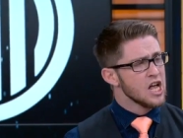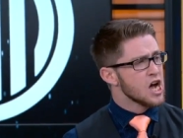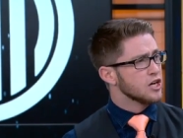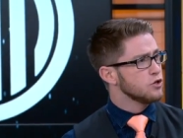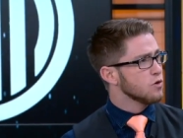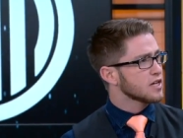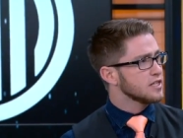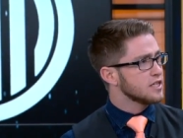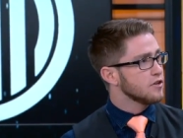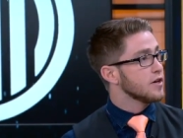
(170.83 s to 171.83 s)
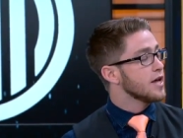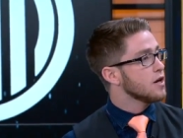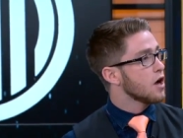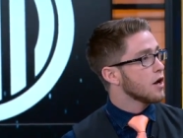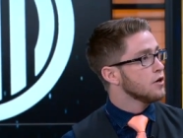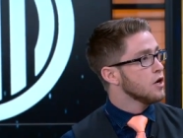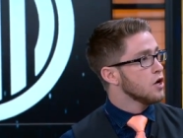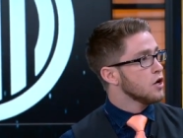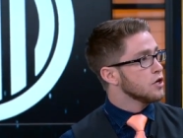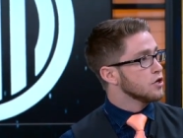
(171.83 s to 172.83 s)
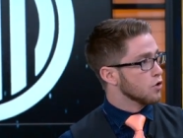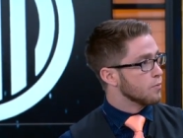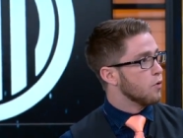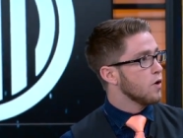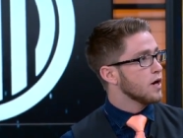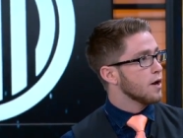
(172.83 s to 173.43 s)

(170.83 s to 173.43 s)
I do want to continue to hit on your point